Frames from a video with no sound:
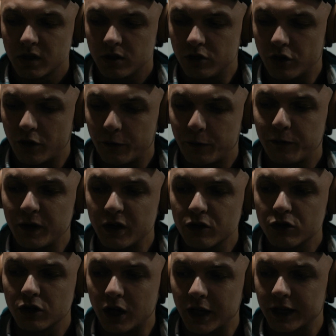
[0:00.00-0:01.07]
you know,
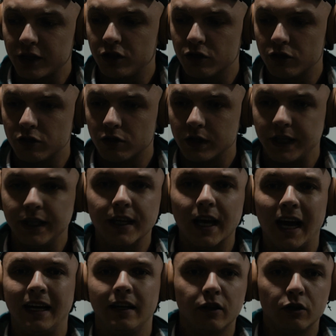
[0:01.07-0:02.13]
feel like you're
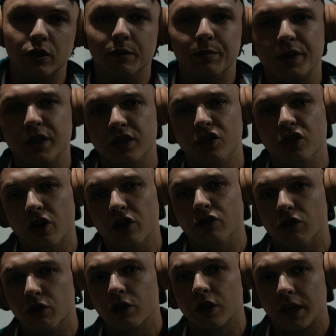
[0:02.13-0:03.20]
inadequate because you
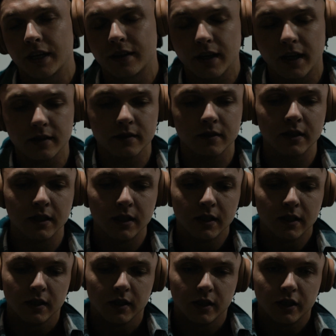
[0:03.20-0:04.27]
don't look like that.
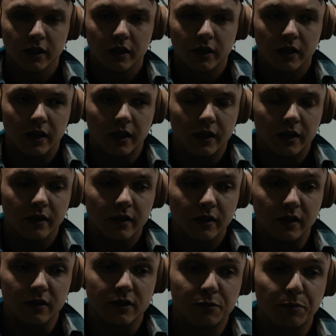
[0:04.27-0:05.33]
Uh,
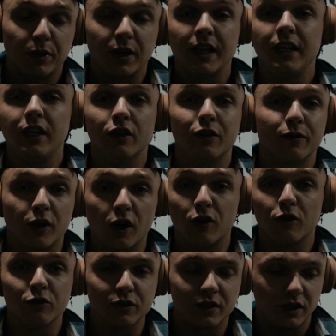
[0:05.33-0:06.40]
there is plenty of
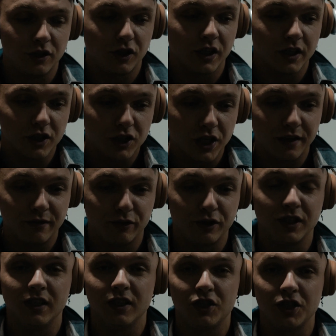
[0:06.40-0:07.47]
goals that you can achieve
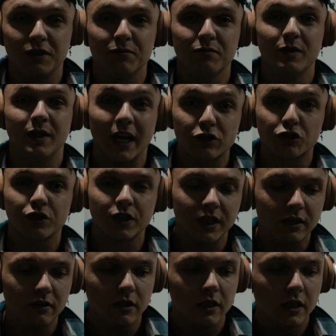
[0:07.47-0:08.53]
within the gym
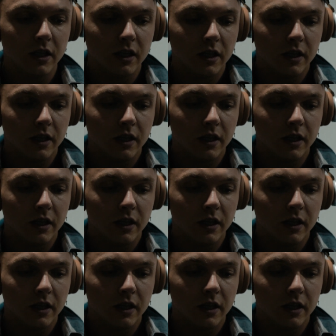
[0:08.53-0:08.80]
naturally.